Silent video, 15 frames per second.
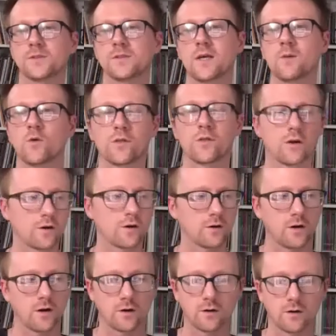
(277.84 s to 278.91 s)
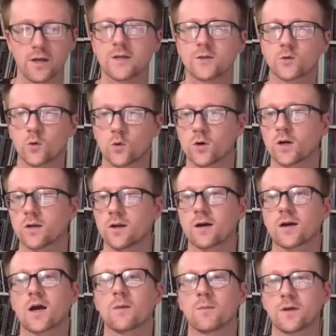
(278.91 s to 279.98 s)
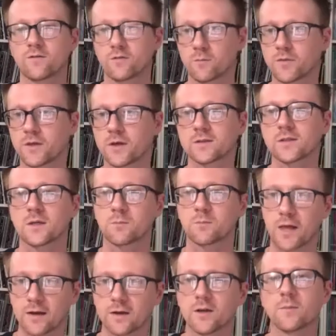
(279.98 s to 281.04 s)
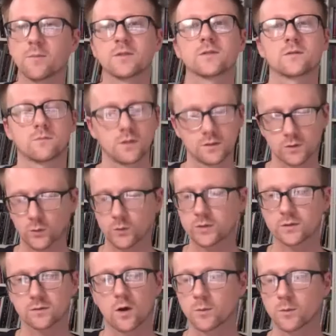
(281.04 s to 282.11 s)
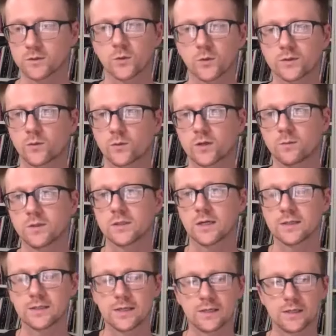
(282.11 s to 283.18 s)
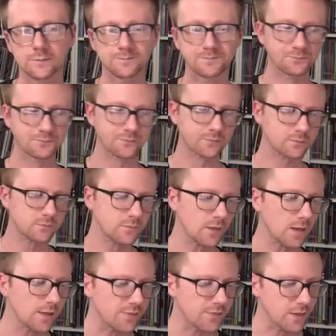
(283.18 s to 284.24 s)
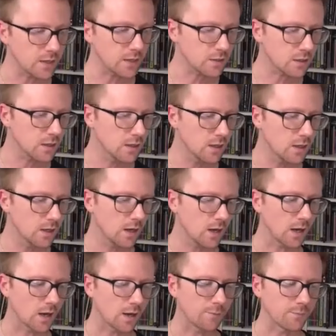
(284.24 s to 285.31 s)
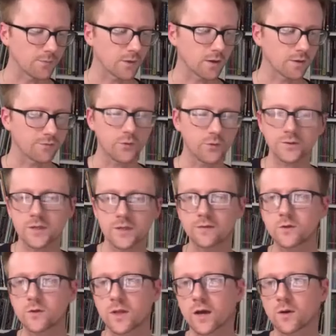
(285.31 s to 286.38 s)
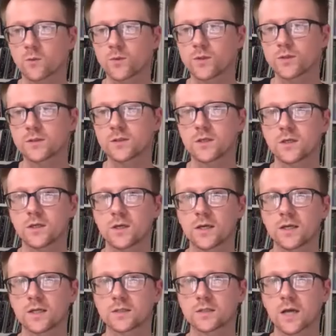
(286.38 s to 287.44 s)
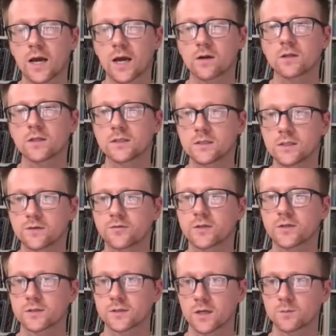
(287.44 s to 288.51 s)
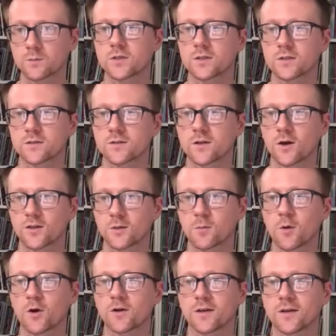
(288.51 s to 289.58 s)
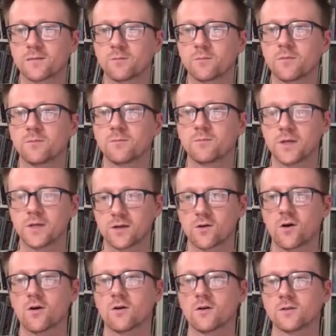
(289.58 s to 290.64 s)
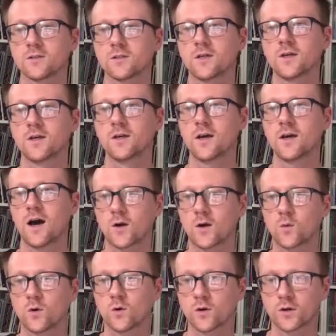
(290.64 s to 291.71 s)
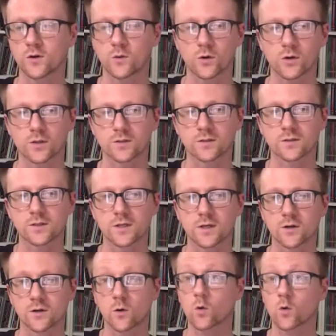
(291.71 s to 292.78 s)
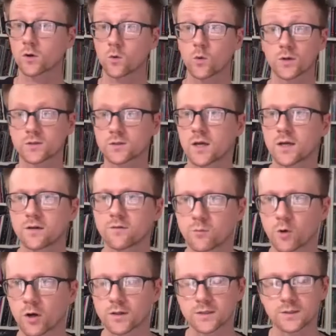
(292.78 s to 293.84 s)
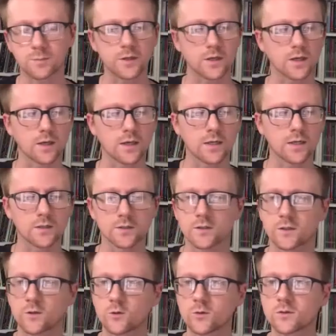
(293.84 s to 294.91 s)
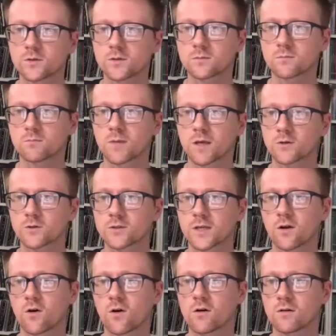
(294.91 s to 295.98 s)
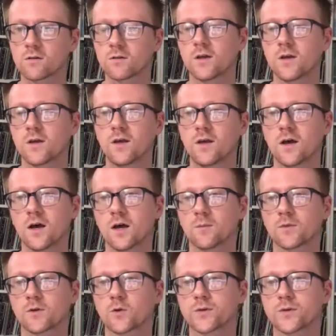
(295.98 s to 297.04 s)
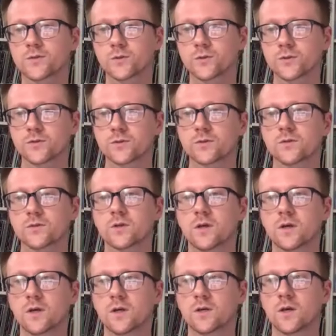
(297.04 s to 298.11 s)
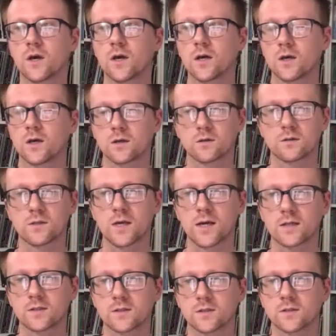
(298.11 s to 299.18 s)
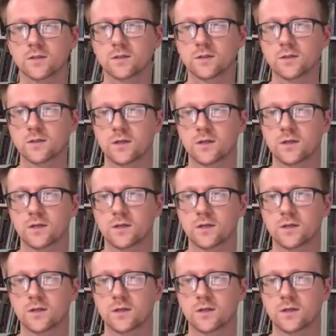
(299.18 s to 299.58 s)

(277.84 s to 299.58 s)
Same with our angel aura not coming from things like platinum. It's always almost always going to be titanium. And then a few years after that, we see an entirely different substance on the market being called aqua aura quartz, or aura quartz kind of broadly speaking, and it doesn't use metals at all. The crystals get